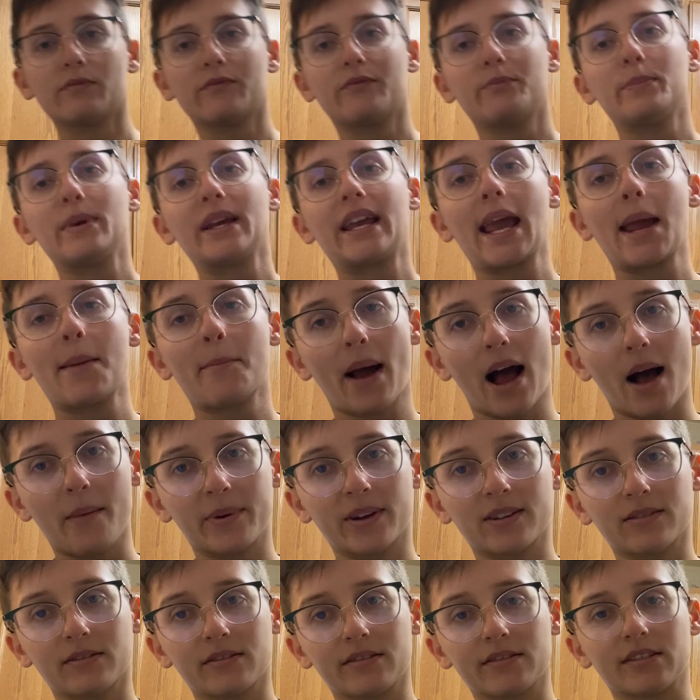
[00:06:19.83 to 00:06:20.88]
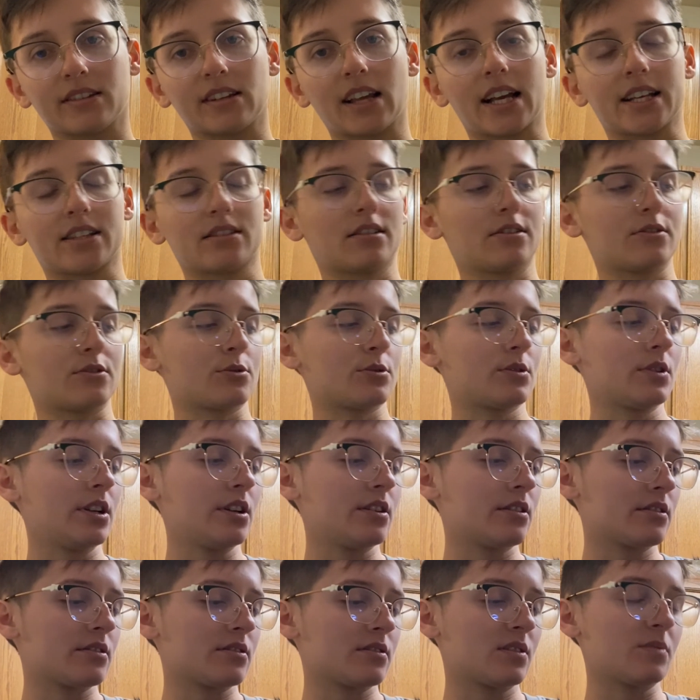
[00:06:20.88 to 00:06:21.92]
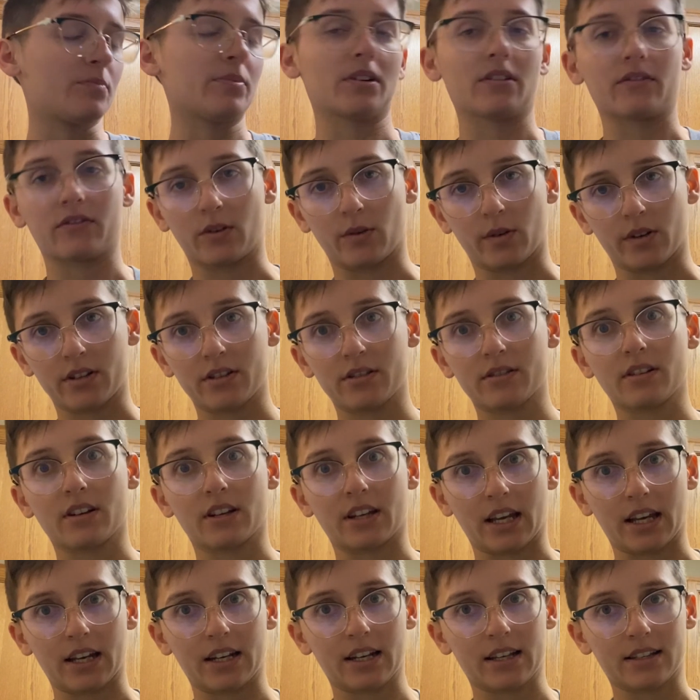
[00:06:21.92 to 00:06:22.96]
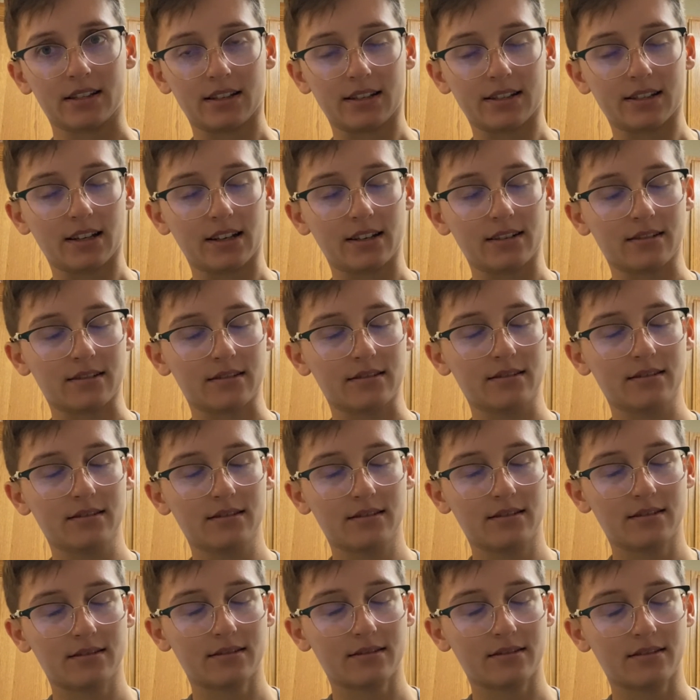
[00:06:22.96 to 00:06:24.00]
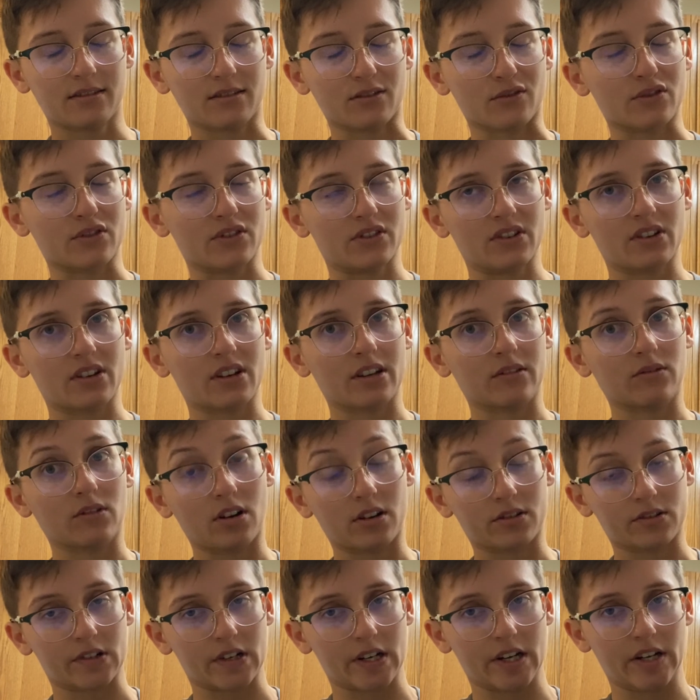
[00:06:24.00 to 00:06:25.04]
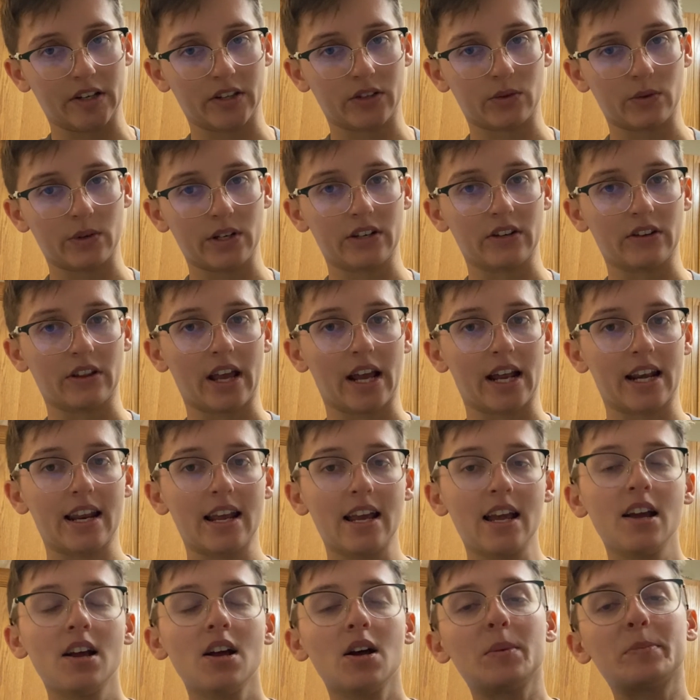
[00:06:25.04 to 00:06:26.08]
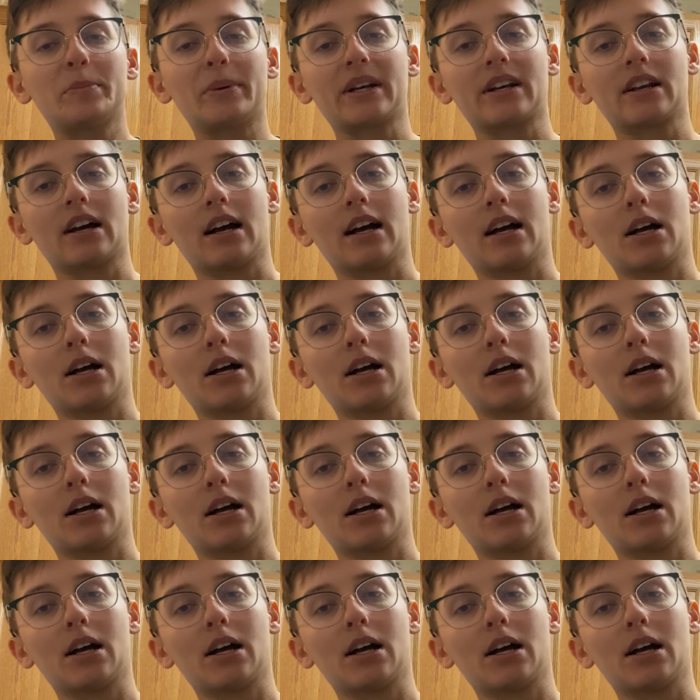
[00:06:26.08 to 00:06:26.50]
became popular in the last 100 years. But of course, again, as I said, there's a longer history to that. But